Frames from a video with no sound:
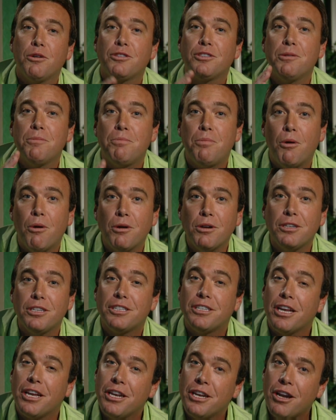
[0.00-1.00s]
it's
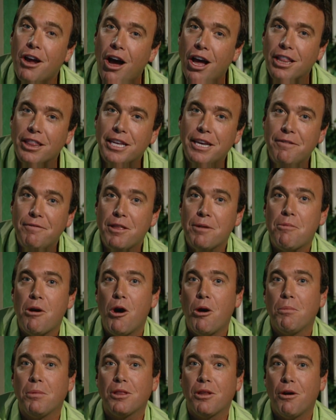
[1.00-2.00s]
important to not leave them
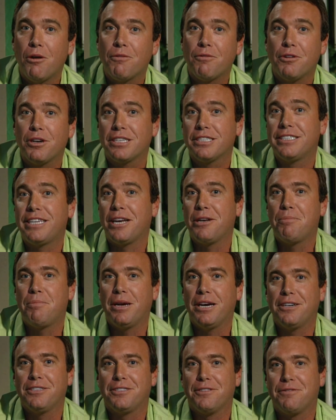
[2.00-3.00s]
home alone for extended
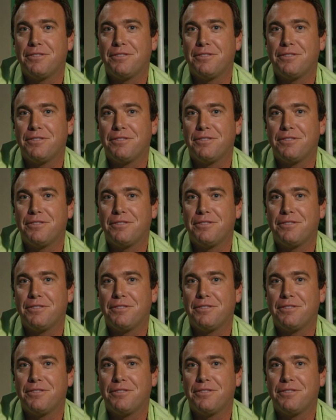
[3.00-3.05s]
periods of